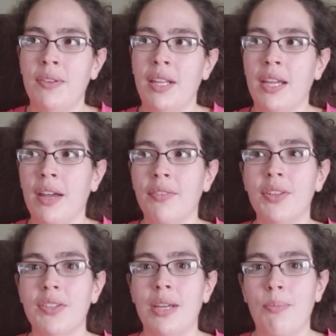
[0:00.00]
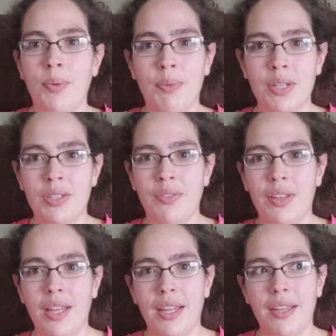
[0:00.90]
and, like, I've looked up a bunch of,
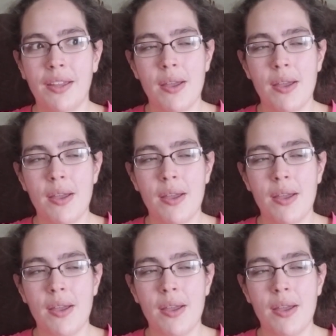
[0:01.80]
like,